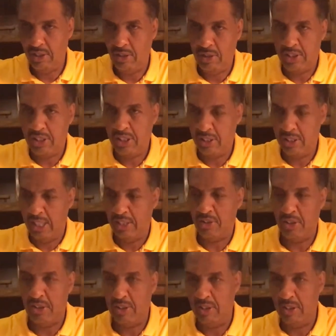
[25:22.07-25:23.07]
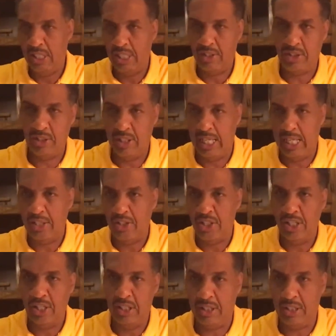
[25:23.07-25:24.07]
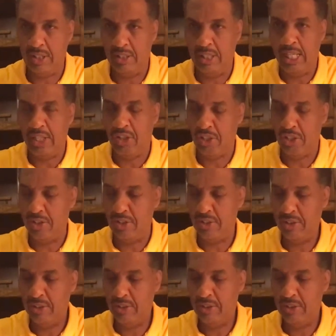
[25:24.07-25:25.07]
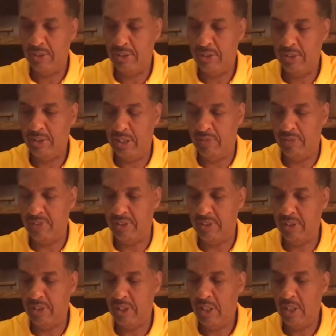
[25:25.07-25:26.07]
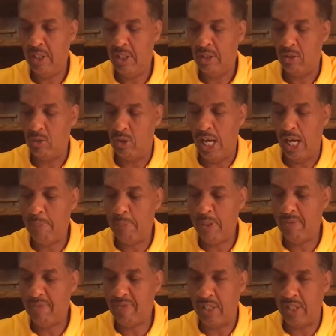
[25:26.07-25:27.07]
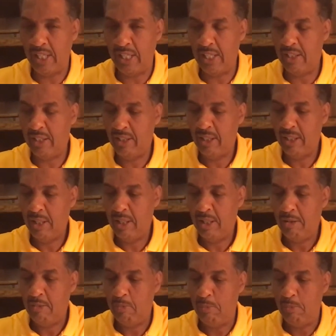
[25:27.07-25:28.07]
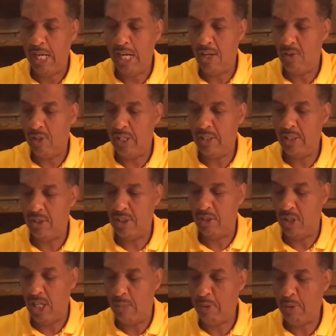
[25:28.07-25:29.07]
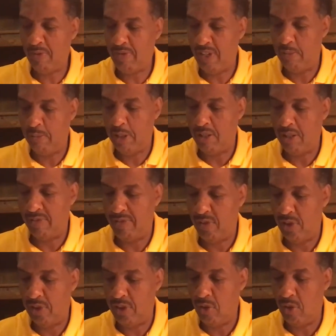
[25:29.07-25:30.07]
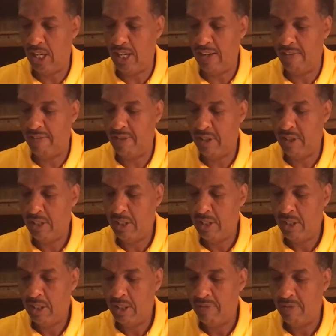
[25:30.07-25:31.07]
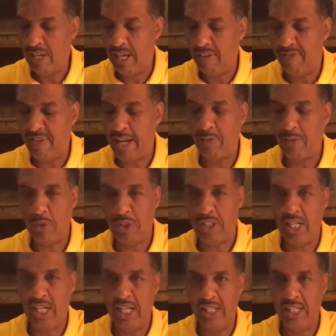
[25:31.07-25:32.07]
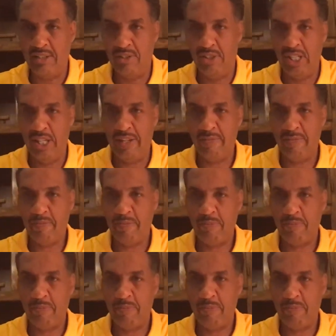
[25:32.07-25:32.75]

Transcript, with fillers: notice that that's an that's an angelic nature difference. Do not be afraid, Mary. See, do not be afraid, Mary, for you have found favor with God. See?